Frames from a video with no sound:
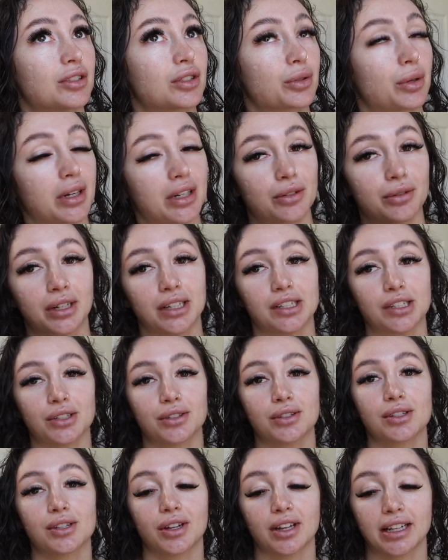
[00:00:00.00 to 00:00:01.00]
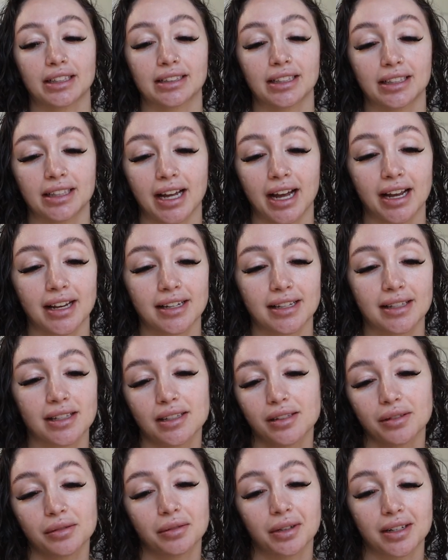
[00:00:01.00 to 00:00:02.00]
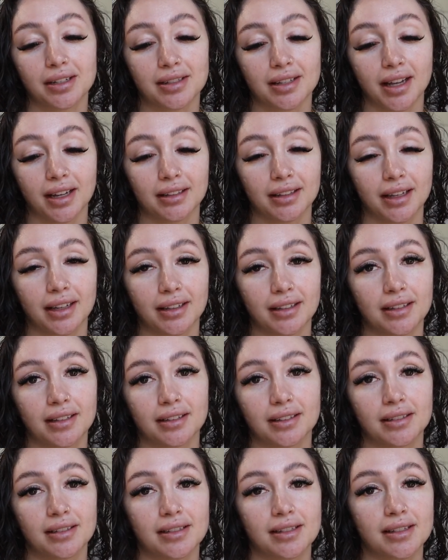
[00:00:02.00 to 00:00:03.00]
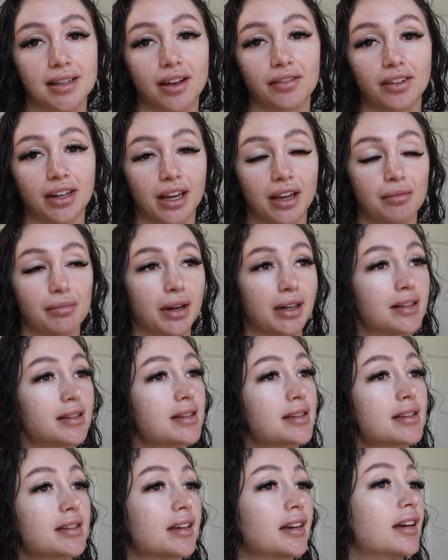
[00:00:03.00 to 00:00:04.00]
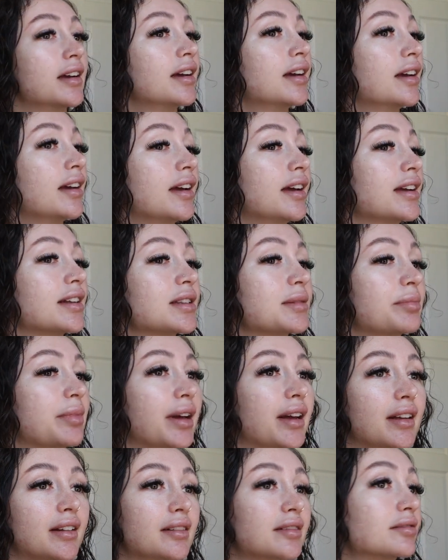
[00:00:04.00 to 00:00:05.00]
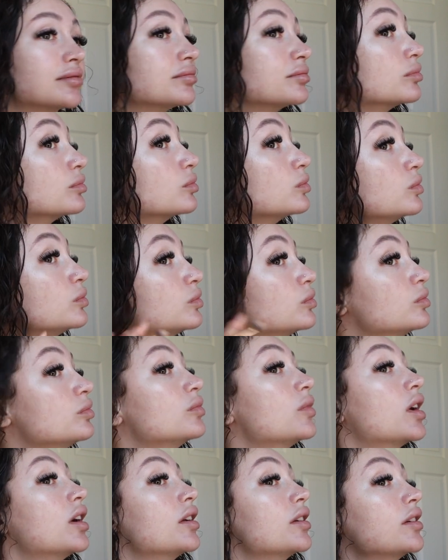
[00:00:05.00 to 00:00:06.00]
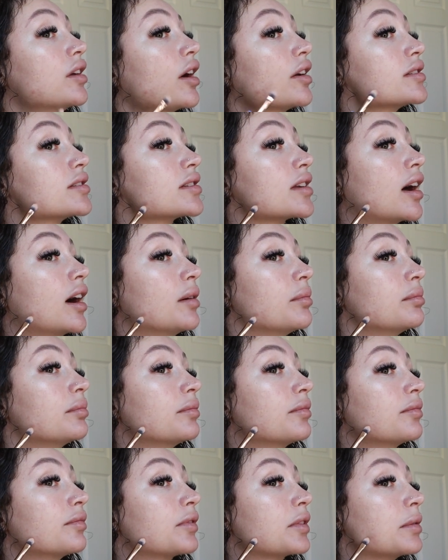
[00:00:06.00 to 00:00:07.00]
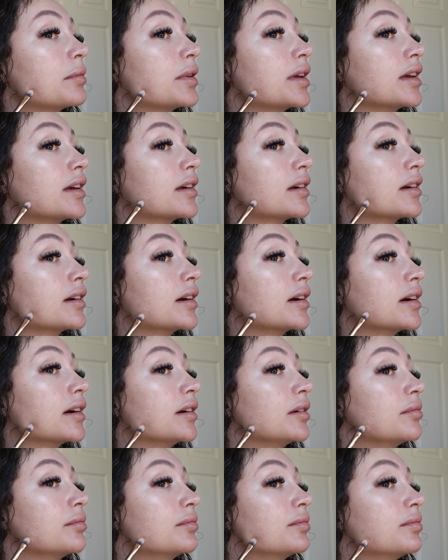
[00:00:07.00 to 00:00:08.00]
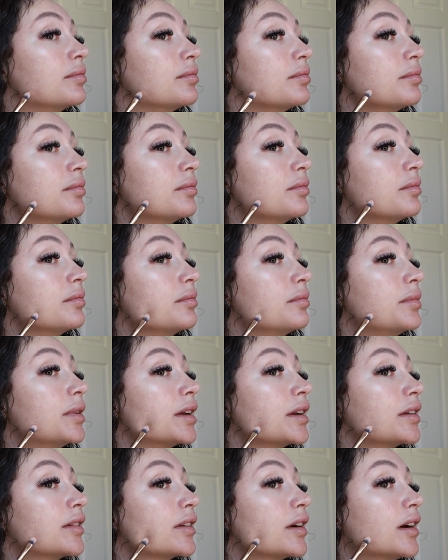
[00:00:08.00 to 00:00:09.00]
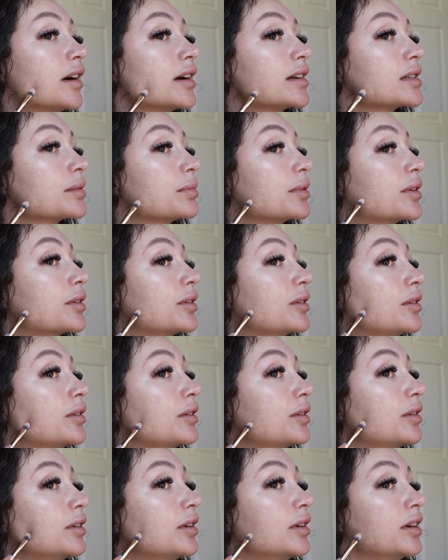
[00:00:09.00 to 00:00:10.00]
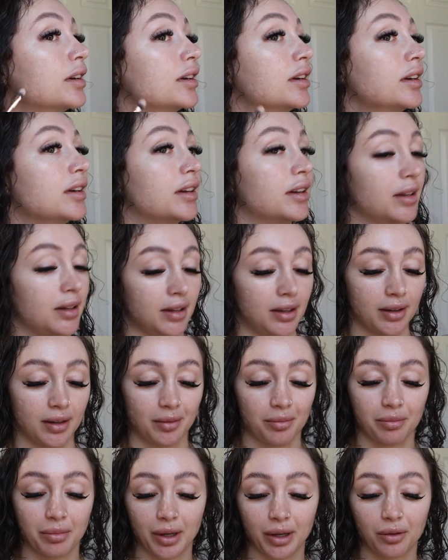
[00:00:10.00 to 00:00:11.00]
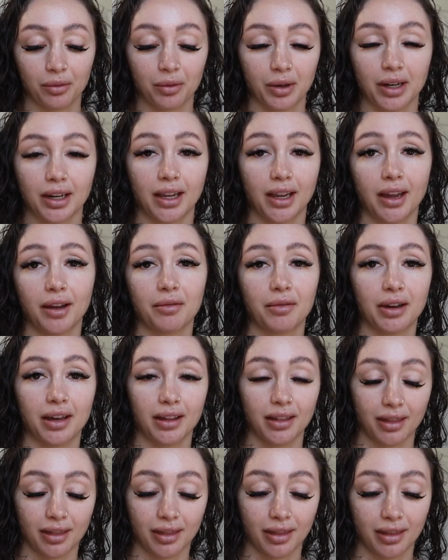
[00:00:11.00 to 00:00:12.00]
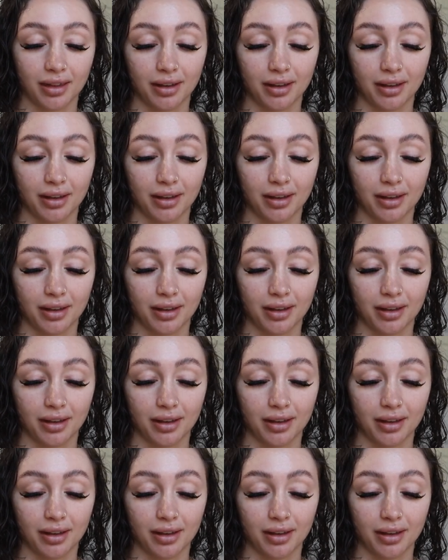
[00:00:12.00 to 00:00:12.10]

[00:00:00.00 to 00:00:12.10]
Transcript: 2022. So like the last, what is that, like seven, eight months, it's been nonstop for me. Um, been in the hospital, been working with